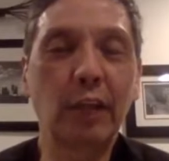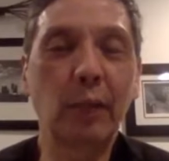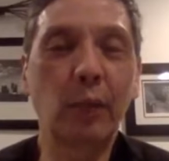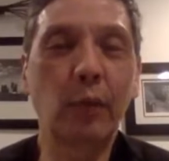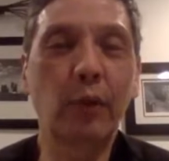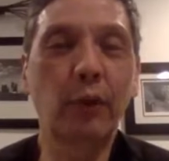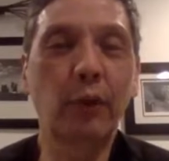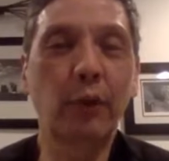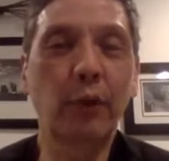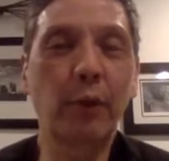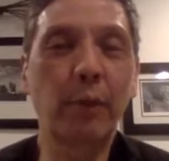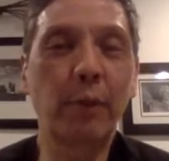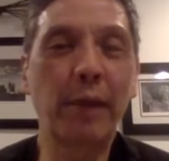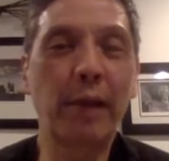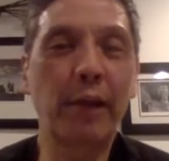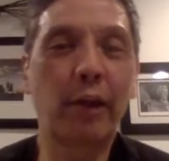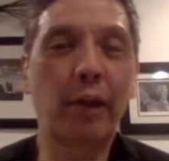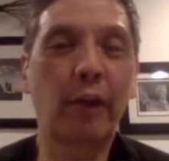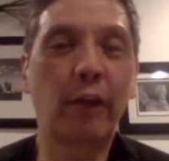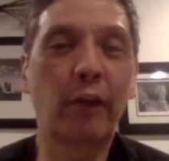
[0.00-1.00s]
wondering
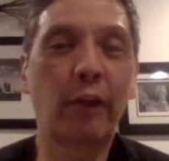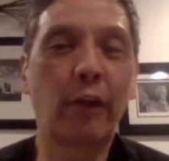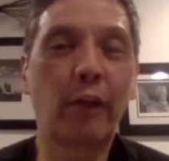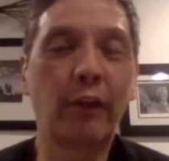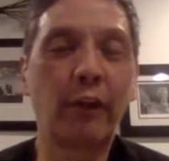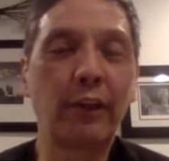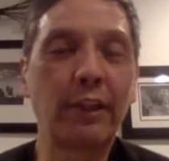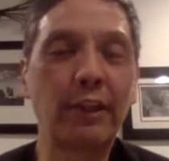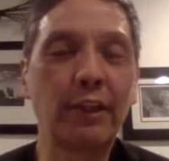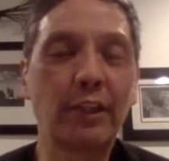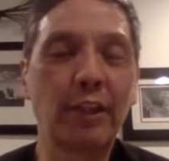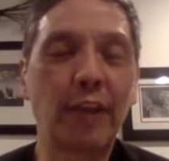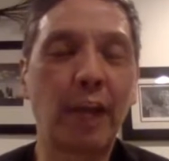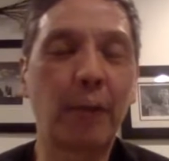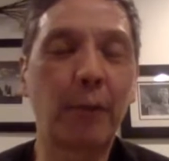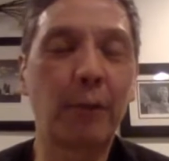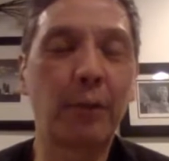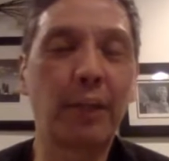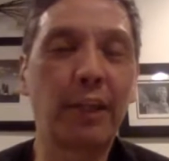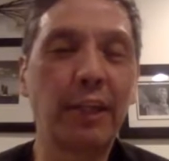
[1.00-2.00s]
about on these
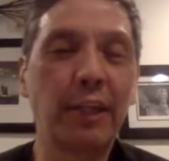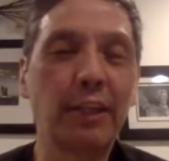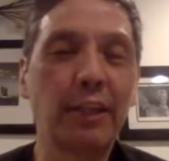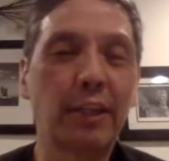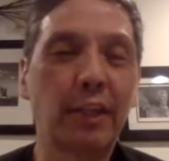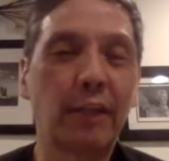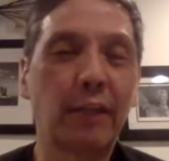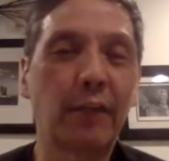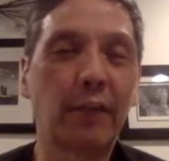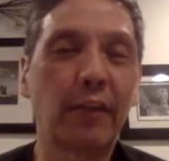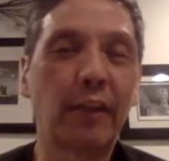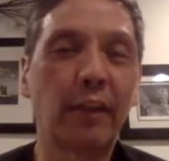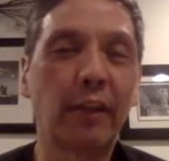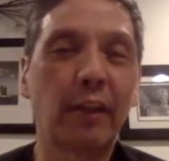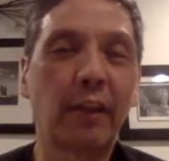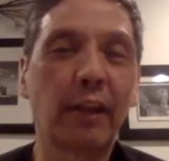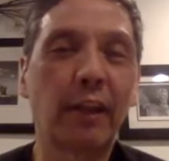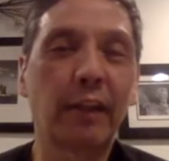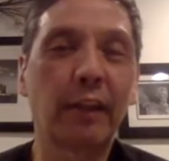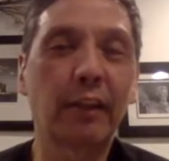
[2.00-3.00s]
nominees and everything
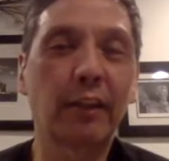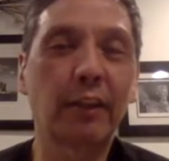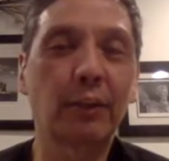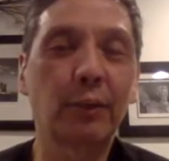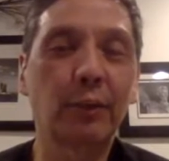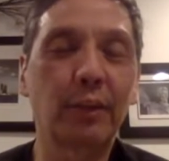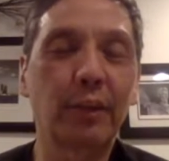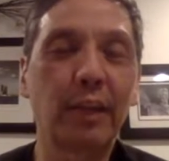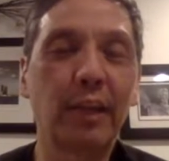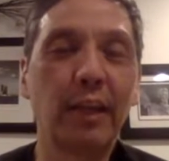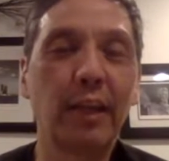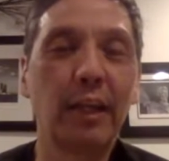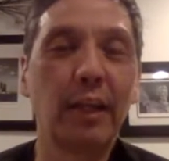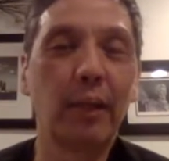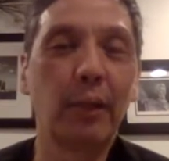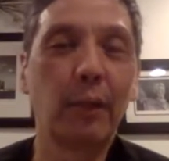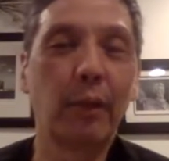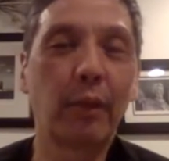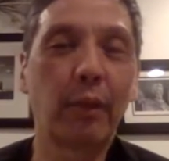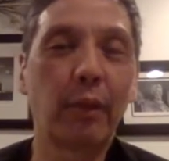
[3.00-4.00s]
like this, that
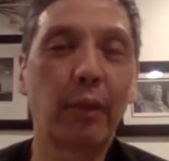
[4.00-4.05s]
with